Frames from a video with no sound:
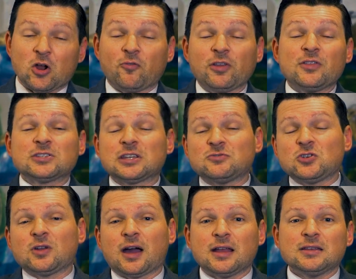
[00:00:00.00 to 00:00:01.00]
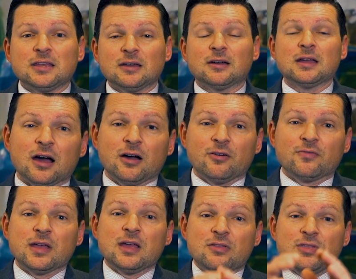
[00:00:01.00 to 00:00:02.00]
hopefully this gives you an idea of
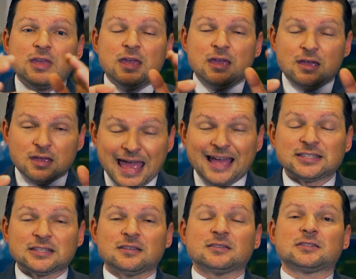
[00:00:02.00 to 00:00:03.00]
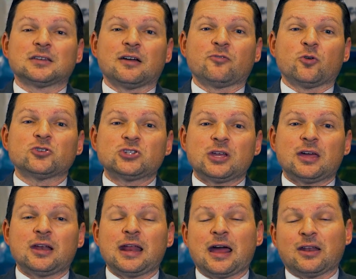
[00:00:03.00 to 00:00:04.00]
the essence of
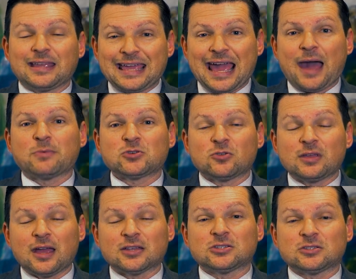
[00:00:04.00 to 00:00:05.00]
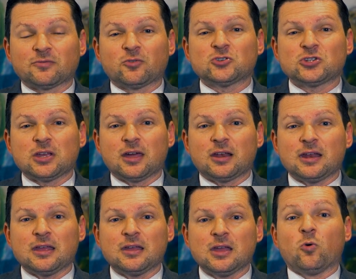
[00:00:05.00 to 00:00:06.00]
Christianity, how to capture the essence of
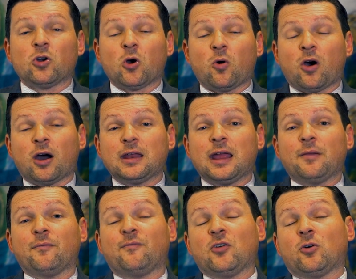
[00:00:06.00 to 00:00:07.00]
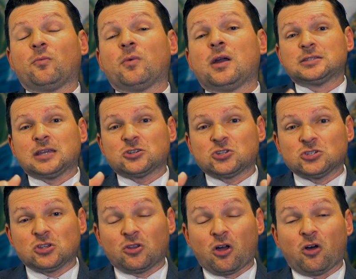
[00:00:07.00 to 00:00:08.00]
Christianity. We'll go on and film sessions
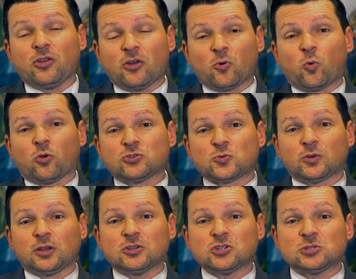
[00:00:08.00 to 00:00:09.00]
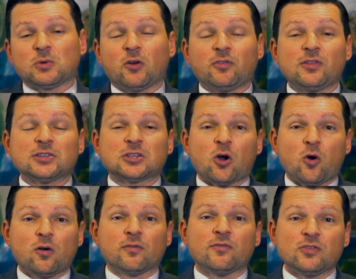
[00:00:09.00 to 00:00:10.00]
on all the other world's religions, but hopefully this
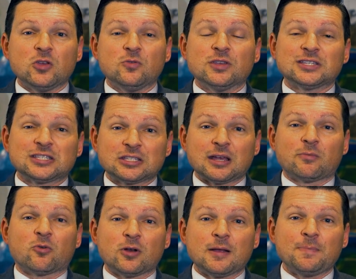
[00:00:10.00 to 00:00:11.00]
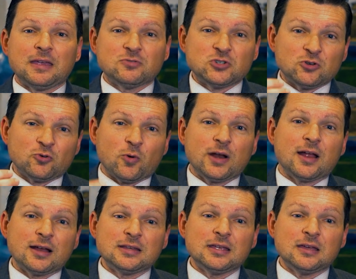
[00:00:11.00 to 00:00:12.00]
overview, this summary, gives you a great
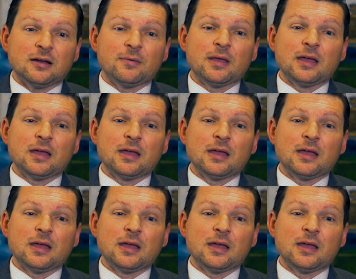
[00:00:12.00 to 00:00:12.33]
idea